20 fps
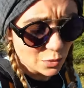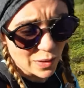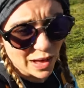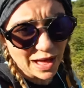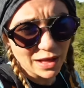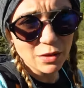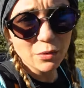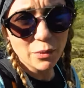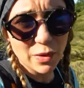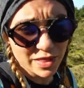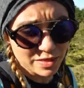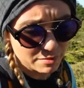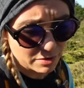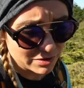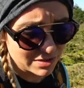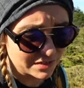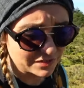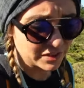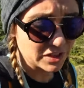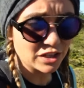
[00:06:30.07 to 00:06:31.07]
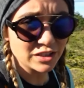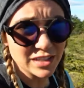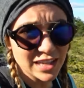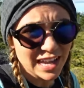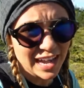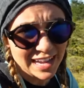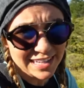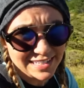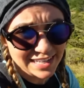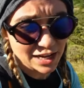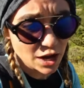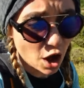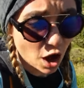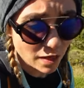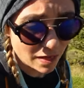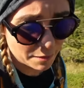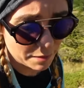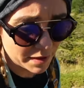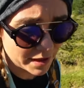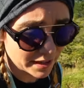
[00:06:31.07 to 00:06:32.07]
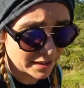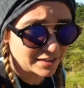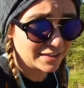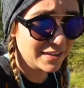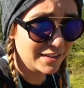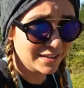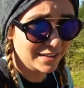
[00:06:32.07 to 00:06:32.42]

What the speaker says: Well, one of the most difficult. It's like all uphill,